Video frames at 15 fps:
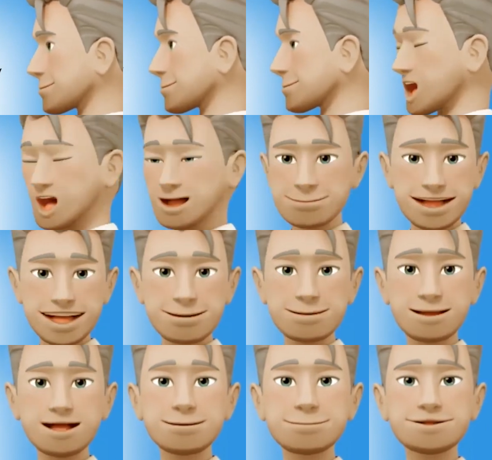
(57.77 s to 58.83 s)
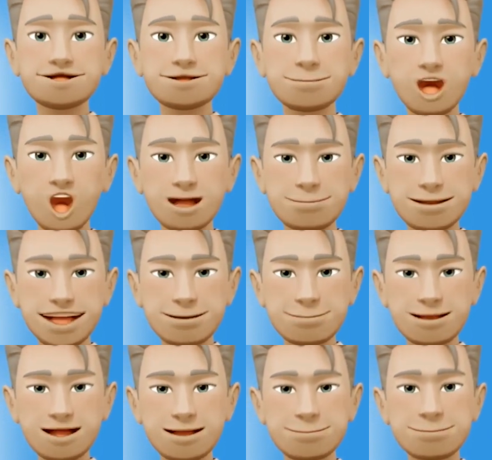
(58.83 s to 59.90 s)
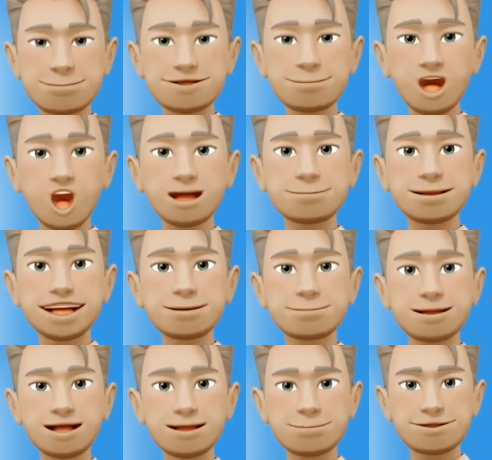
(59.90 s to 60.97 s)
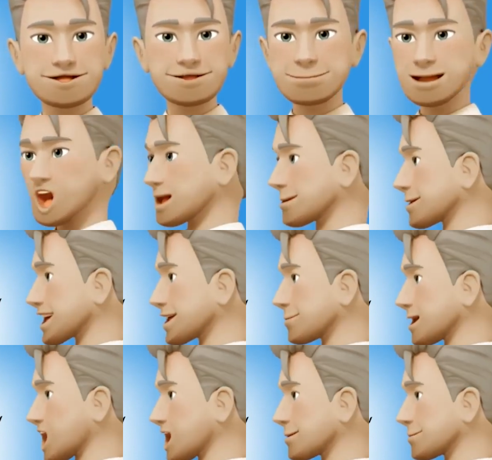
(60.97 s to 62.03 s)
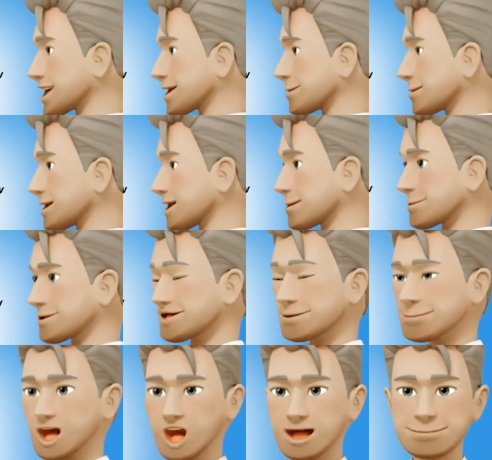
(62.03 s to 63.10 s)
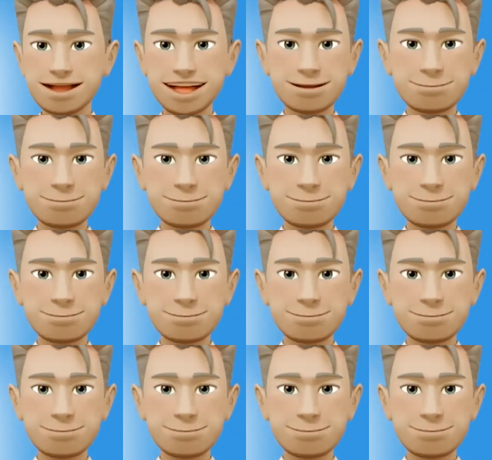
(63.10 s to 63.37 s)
Always wanted to start your own business, but don't have enough money to pay for startup costs and fund a starting